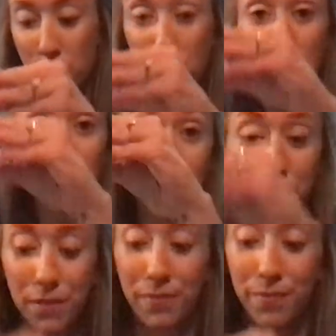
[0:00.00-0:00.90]
2.
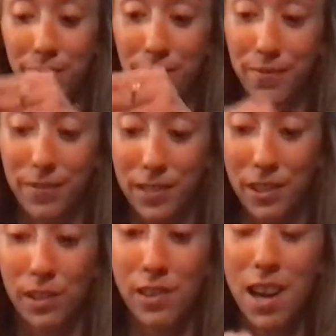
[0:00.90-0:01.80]
All
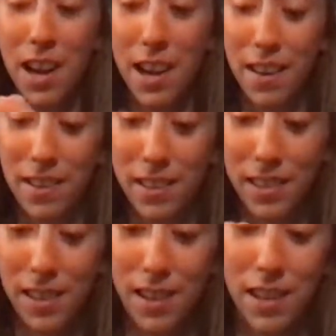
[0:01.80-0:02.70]
right,
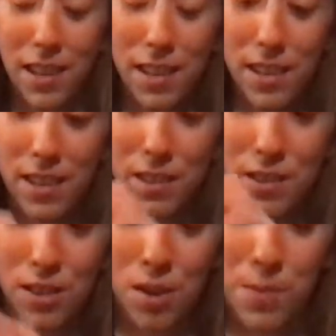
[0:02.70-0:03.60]

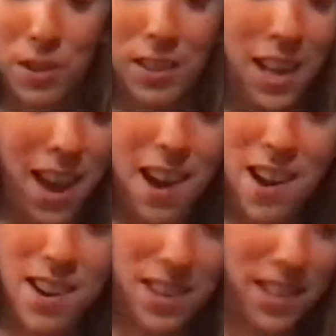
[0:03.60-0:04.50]
we're almost there.